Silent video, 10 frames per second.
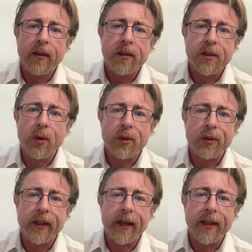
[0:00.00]

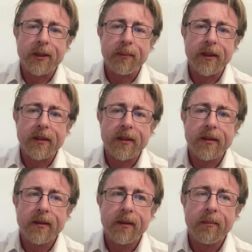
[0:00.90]
social engagements.
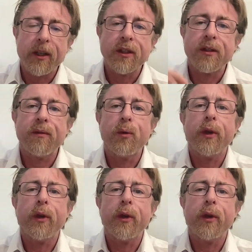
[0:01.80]
Because if you,